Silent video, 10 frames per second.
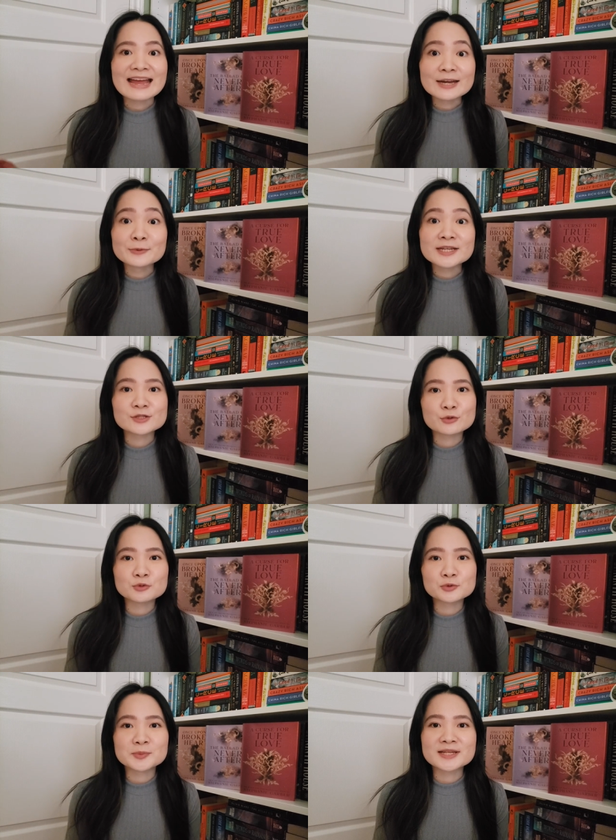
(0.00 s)
anyways those
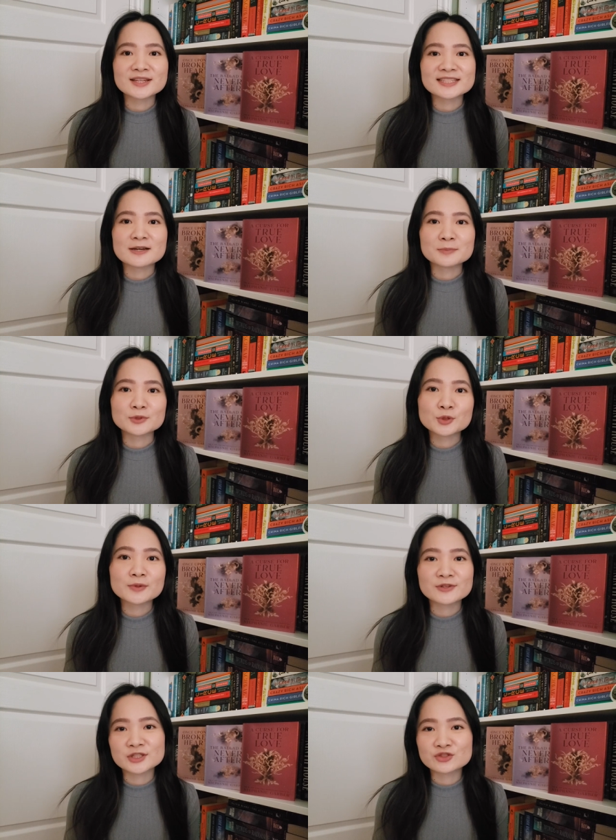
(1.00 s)
will be linked down below
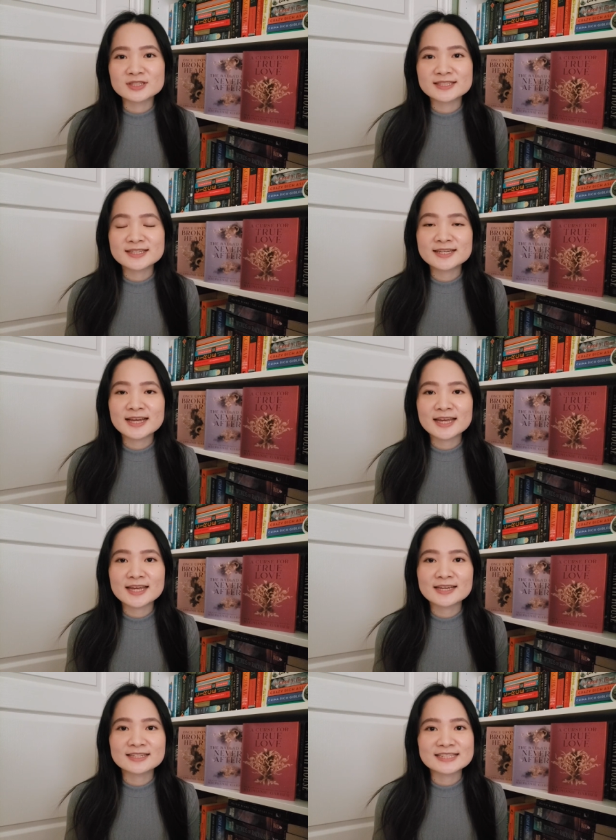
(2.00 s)
if you're interested
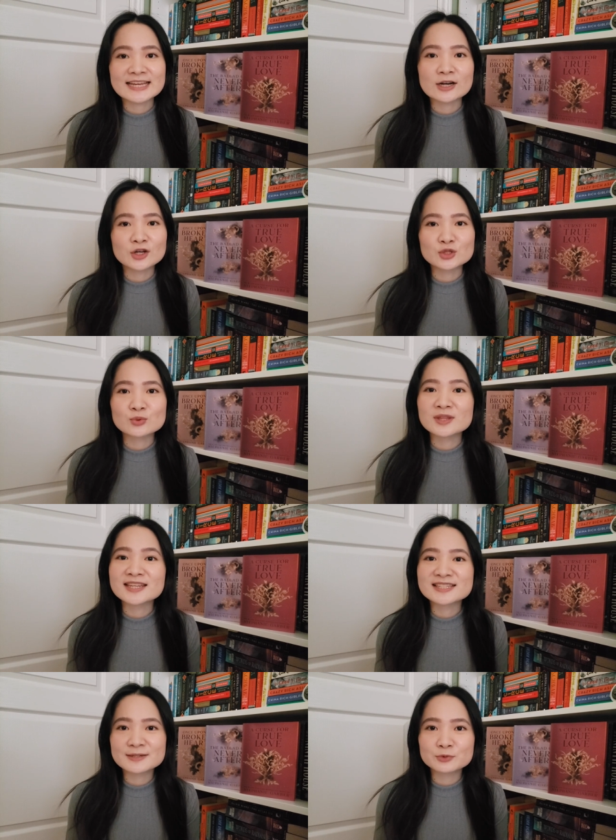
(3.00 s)
and let's get on to the
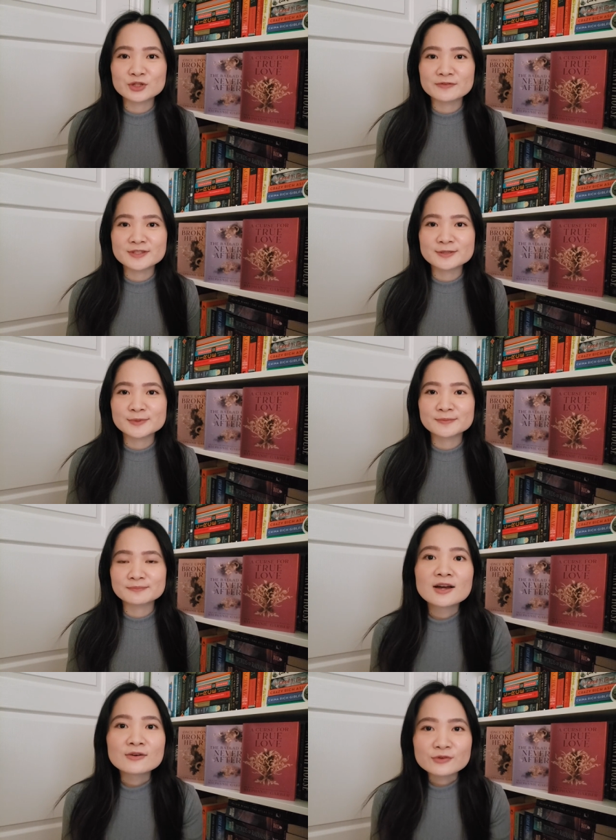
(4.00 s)
summary of this one.
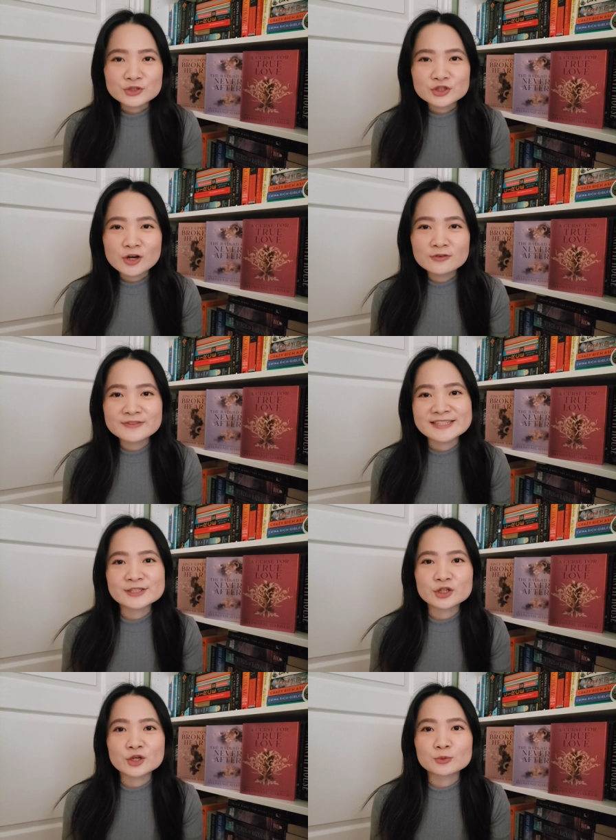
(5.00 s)
First off let's
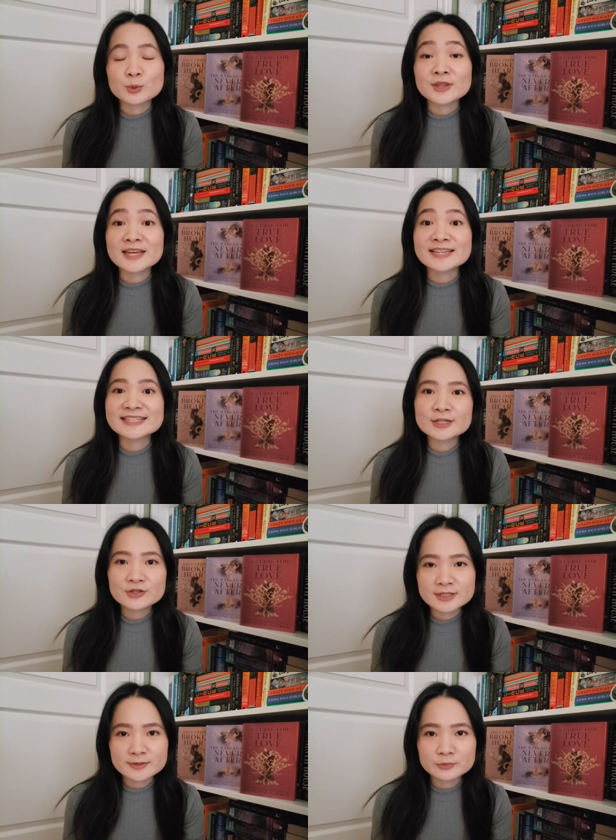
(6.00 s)
start off with a
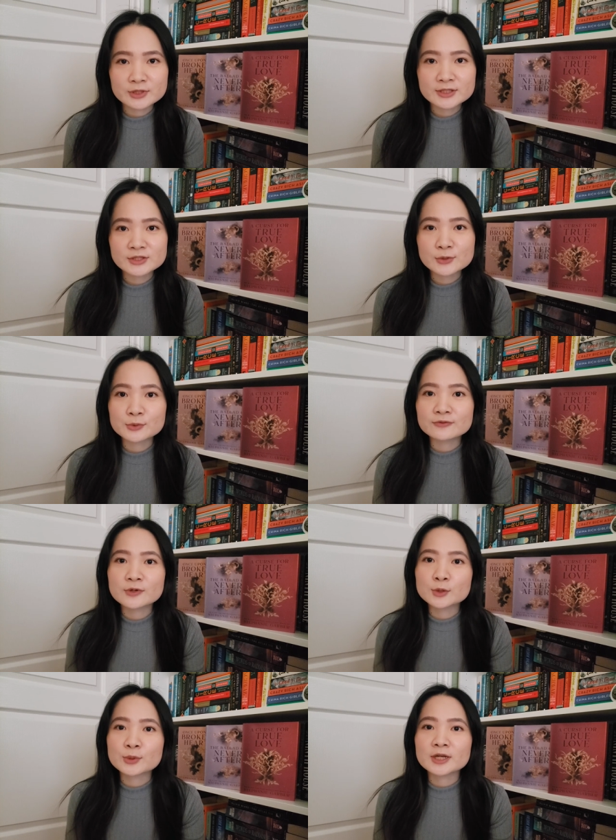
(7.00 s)
series summary. So we're
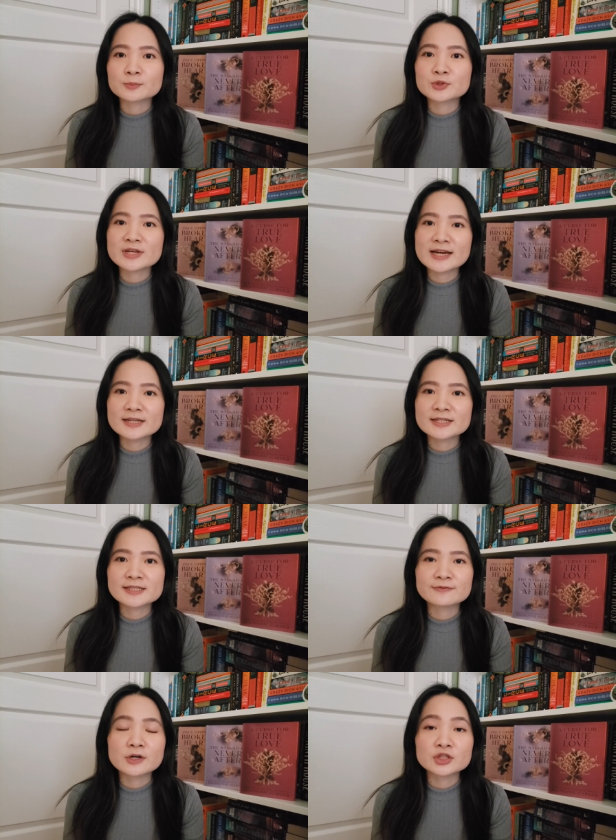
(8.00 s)
following a protagonist
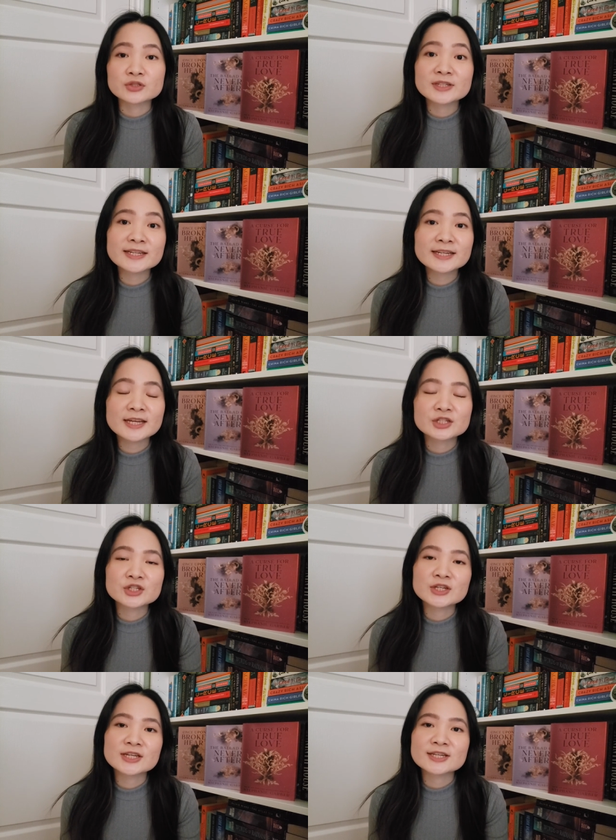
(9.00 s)
Evangeline and
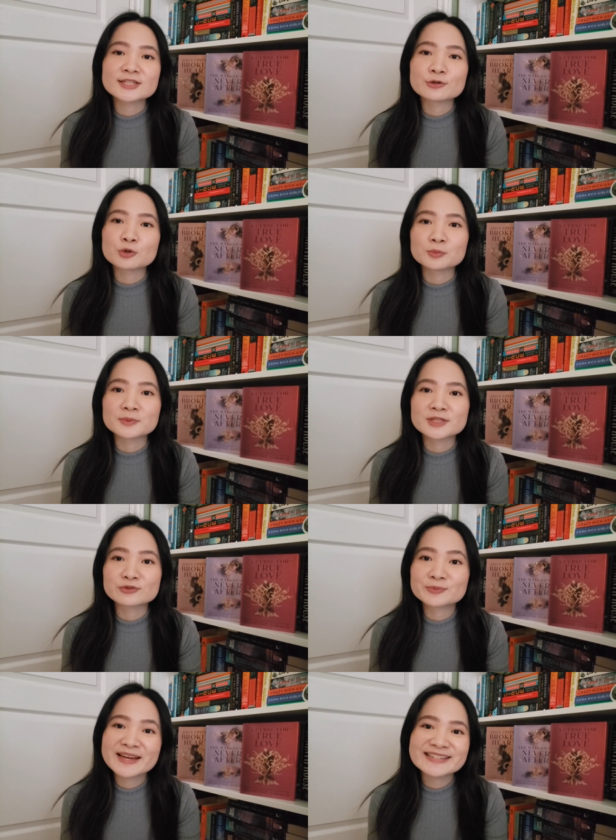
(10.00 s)
she is a hopeless
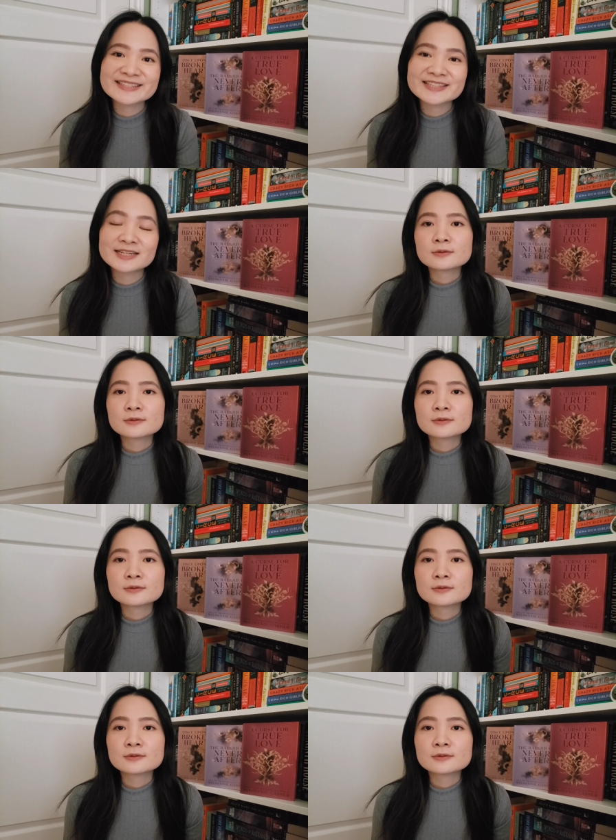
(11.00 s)
romantic.